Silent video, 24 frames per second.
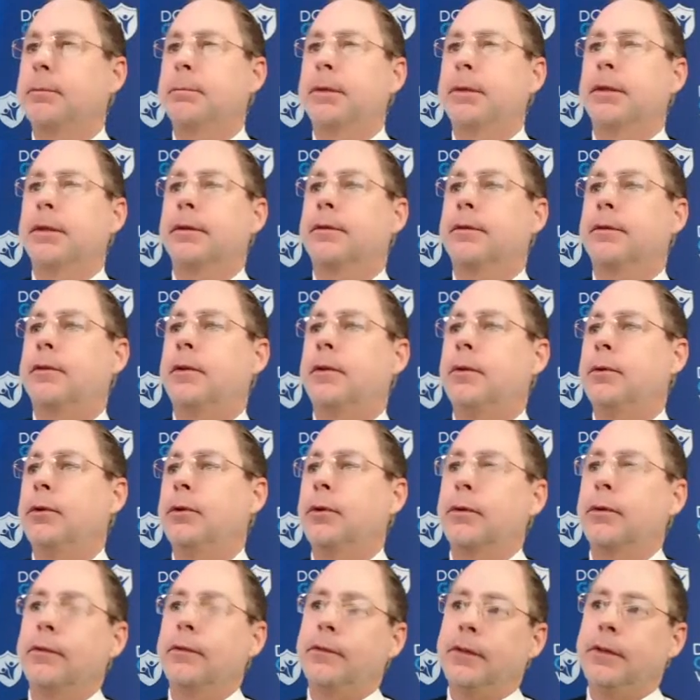But two, you
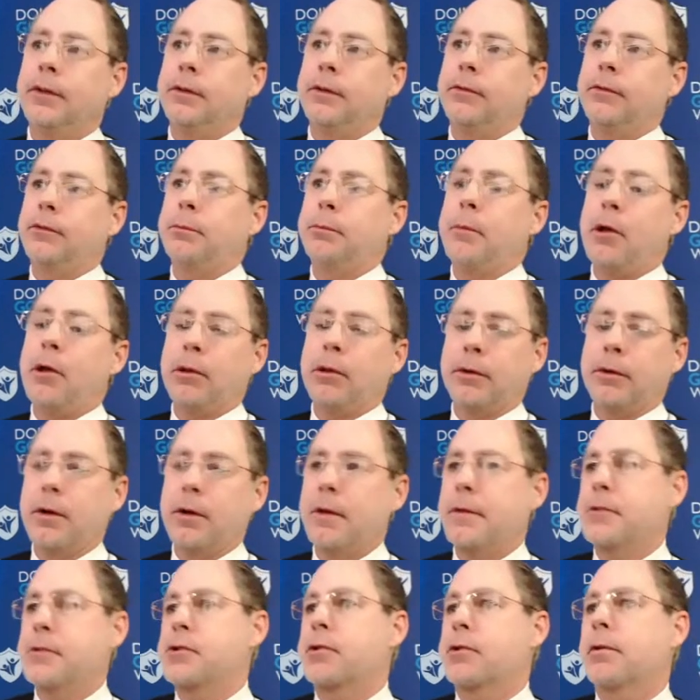can see it. It's smaller on
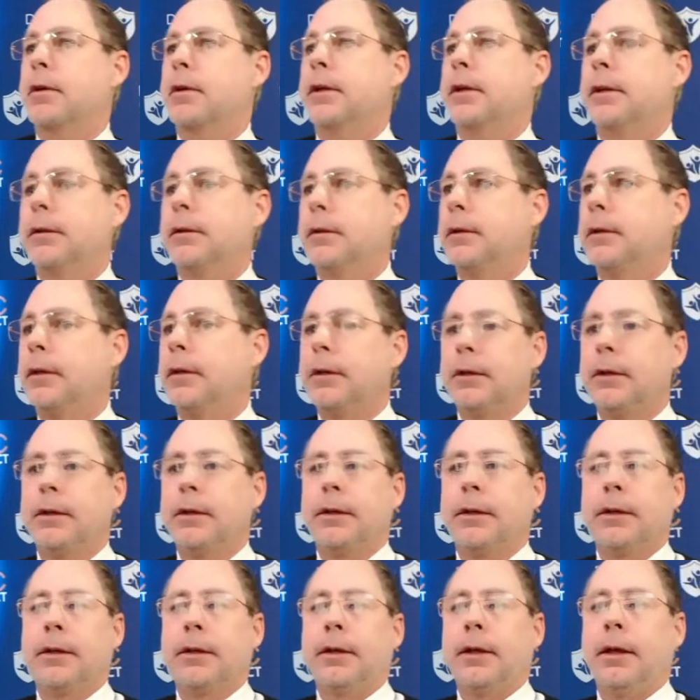the screen.
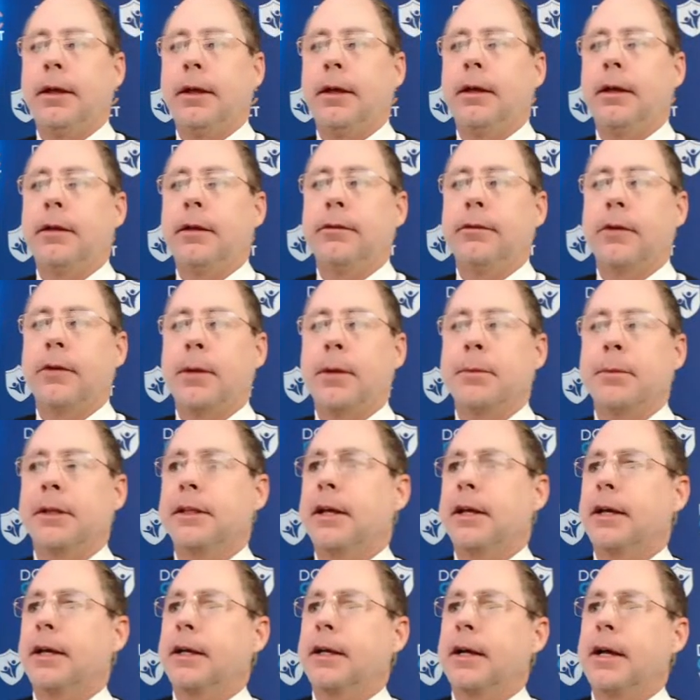And sorry about
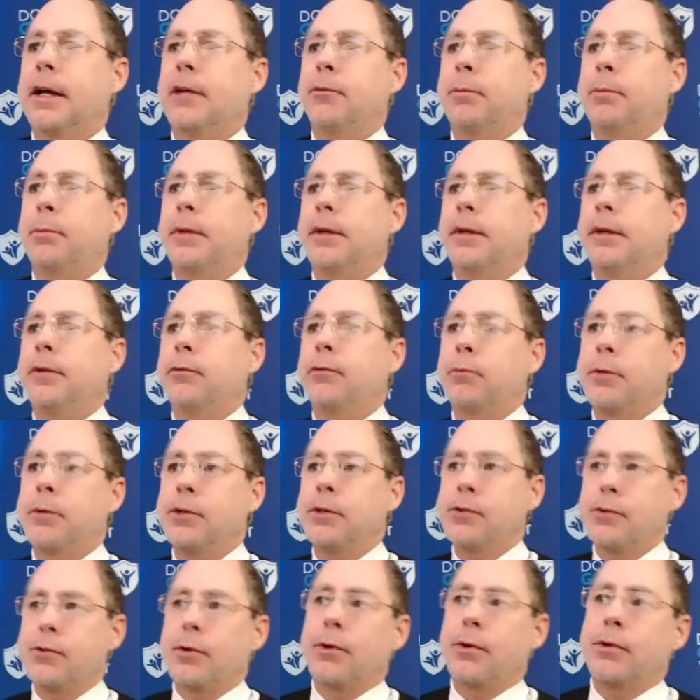that, guys, but it is
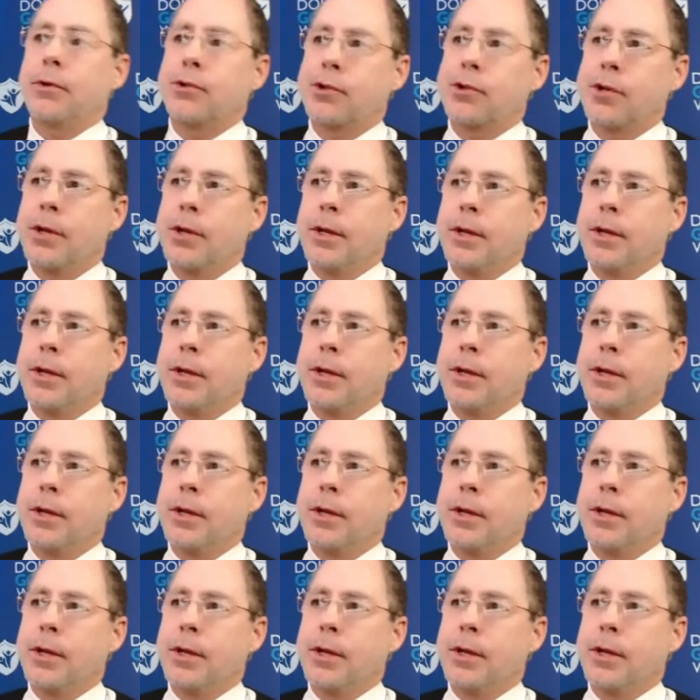research.